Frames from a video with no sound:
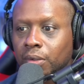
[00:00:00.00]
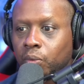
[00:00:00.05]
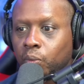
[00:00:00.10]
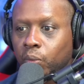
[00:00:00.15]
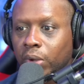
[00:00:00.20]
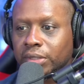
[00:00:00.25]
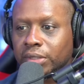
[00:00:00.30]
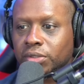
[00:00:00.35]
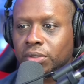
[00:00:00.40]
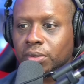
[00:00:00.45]

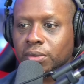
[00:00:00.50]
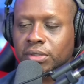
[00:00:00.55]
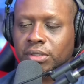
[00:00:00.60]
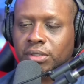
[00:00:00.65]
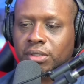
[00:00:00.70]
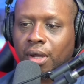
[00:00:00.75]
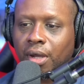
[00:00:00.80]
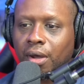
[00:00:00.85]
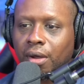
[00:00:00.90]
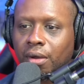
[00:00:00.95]
Went into a
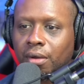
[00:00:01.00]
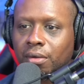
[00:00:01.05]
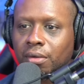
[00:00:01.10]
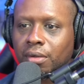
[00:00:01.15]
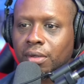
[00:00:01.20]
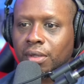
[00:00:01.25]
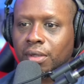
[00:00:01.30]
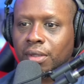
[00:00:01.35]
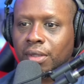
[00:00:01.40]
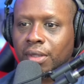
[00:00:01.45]

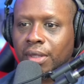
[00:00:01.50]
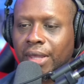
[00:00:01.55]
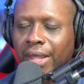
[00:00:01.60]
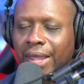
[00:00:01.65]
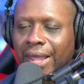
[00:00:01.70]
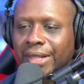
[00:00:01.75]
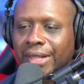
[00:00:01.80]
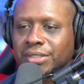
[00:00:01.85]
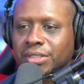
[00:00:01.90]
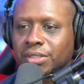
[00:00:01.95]
stall and